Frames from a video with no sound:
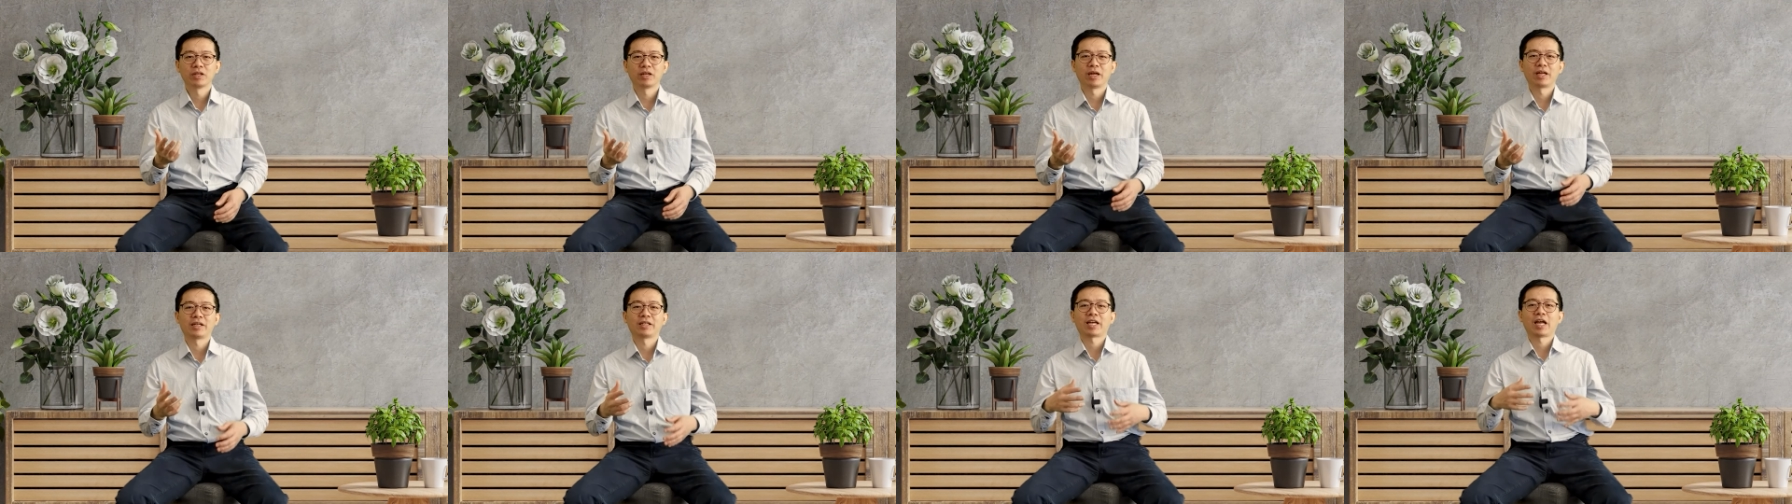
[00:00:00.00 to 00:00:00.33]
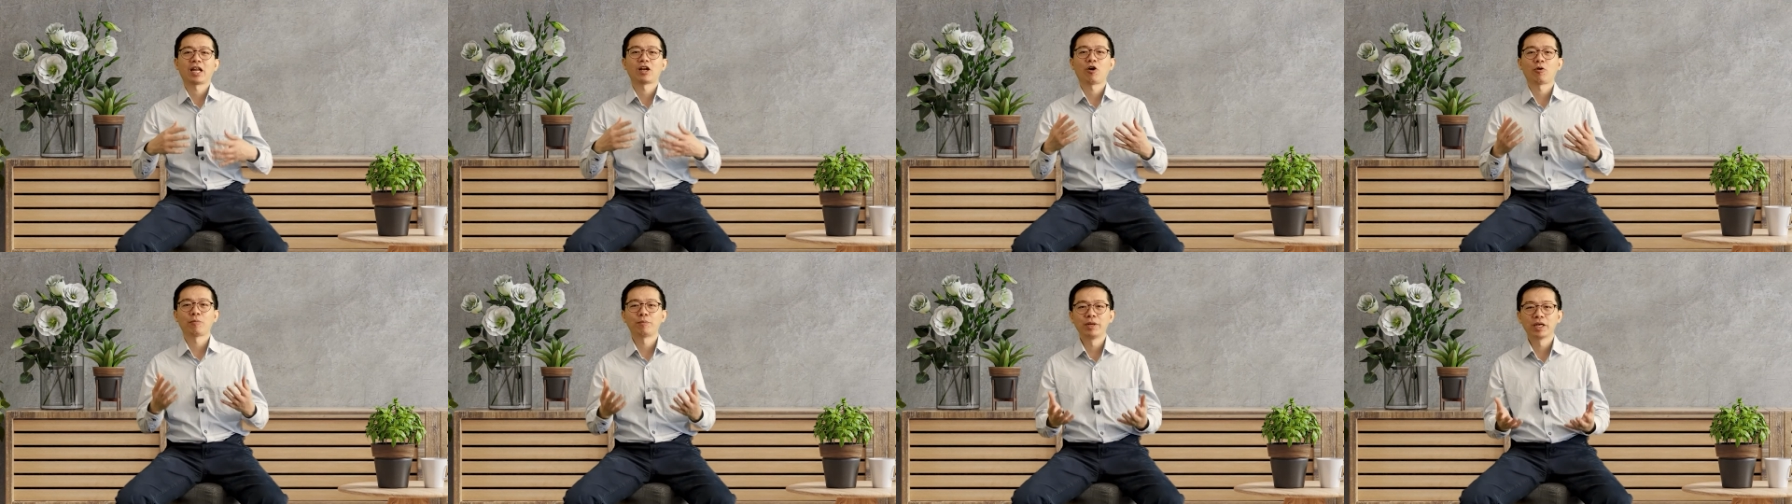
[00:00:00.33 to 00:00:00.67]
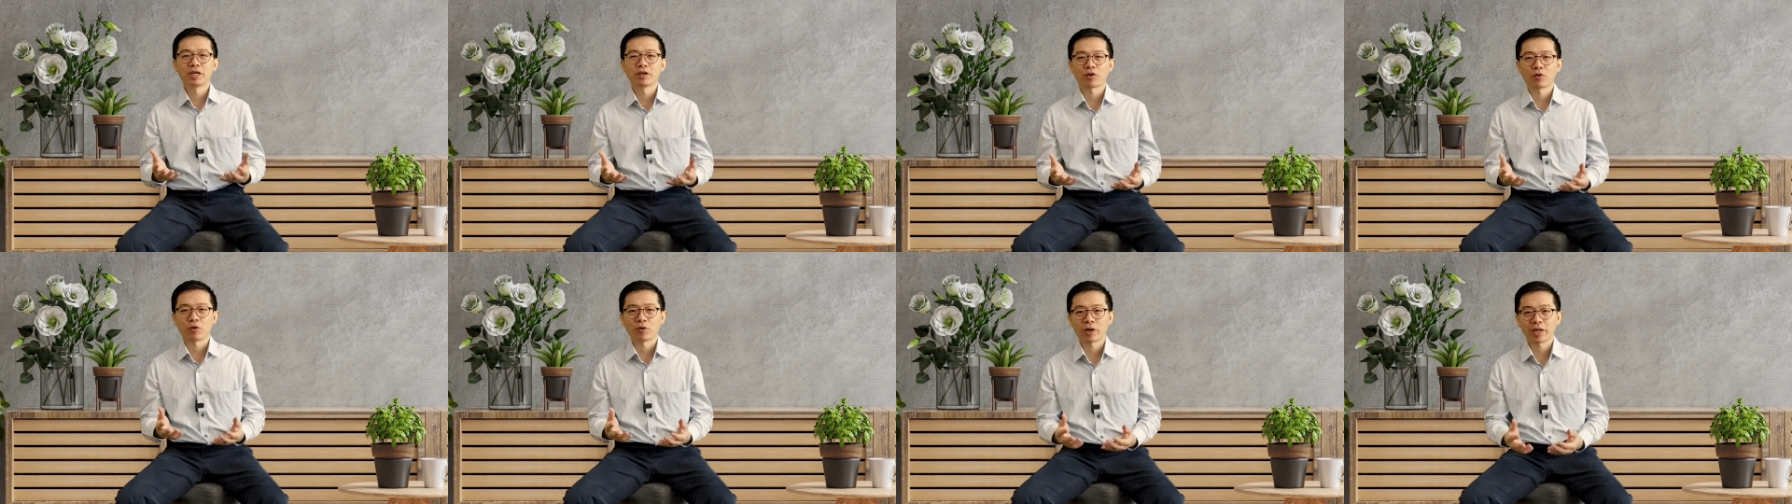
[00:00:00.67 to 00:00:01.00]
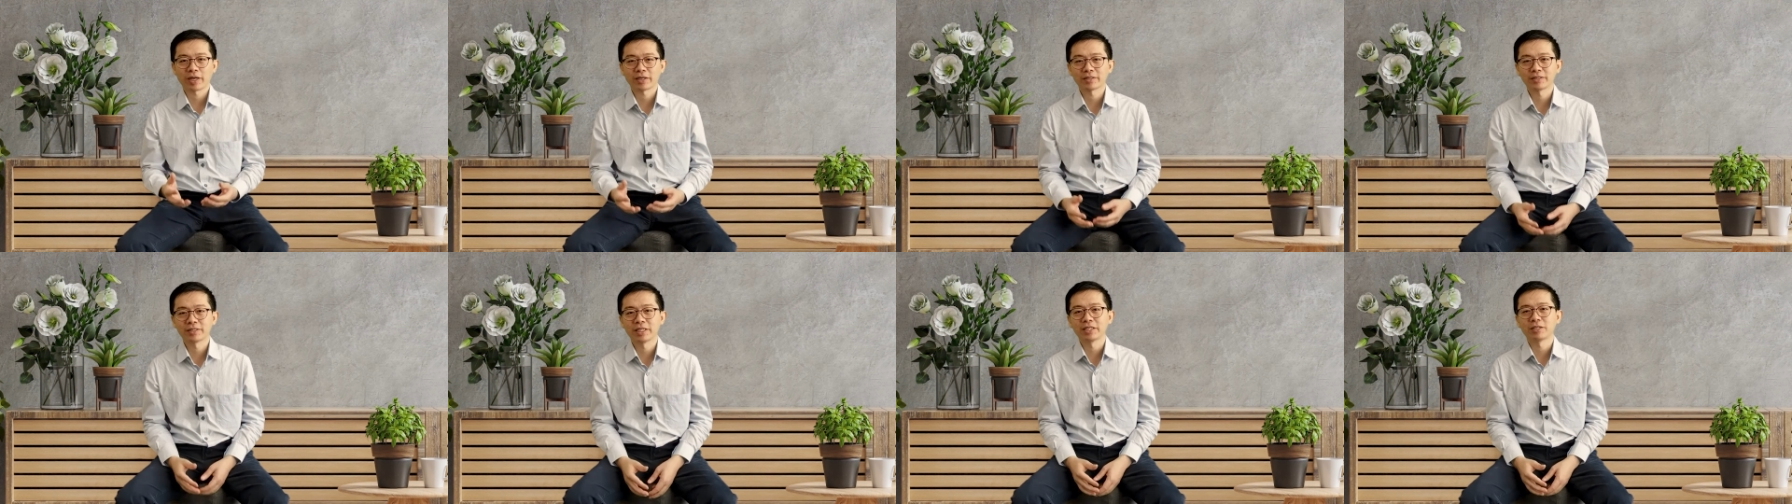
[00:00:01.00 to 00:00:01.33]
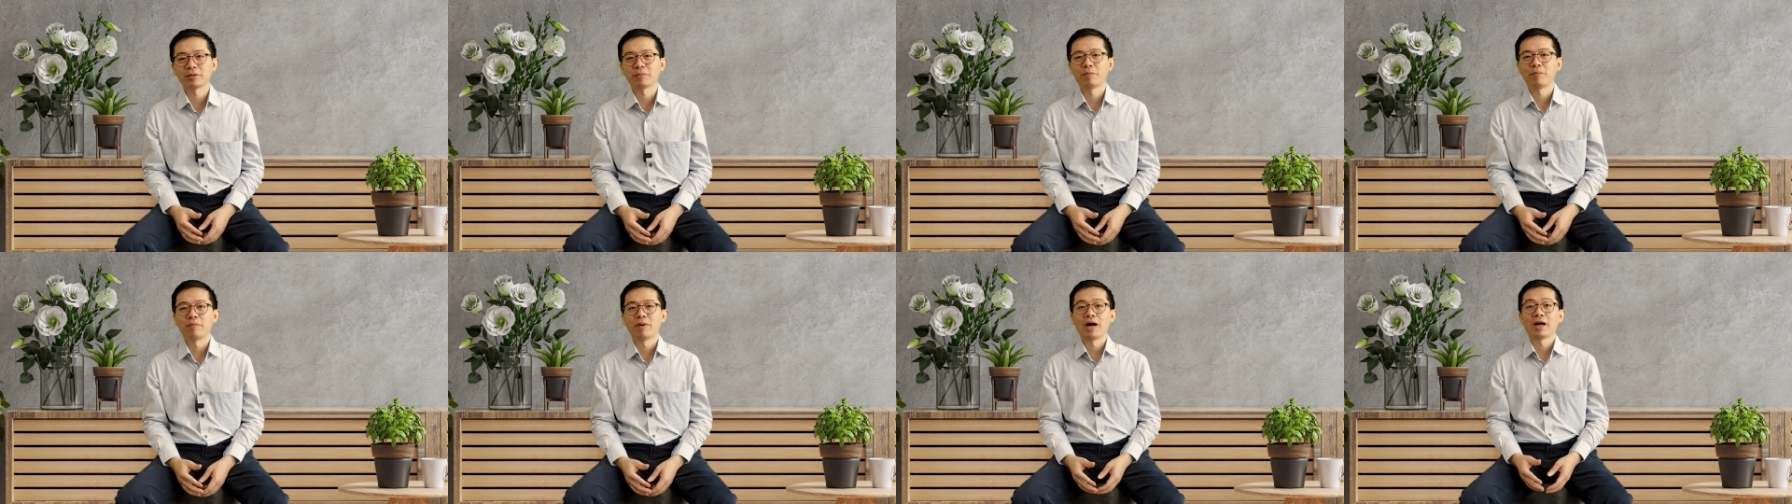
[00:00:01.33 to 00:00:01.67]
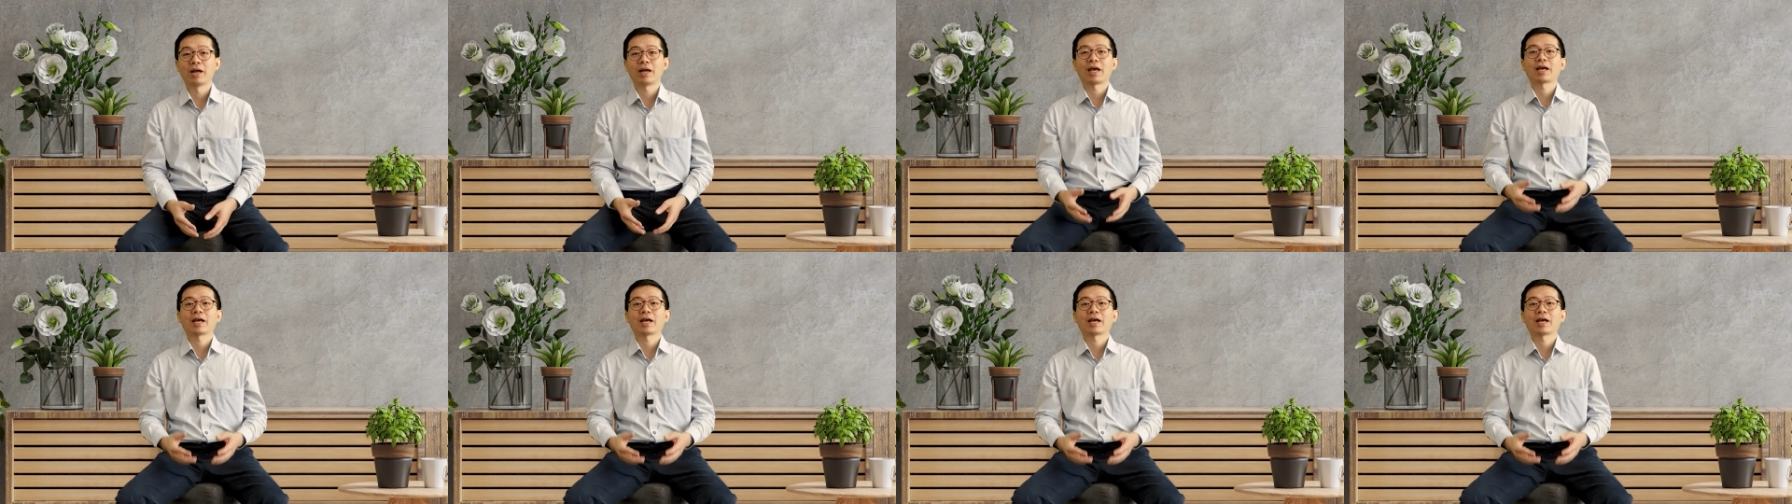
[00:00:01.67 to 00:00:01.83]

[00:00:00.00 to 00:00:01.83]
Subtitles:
and cannot be corrected by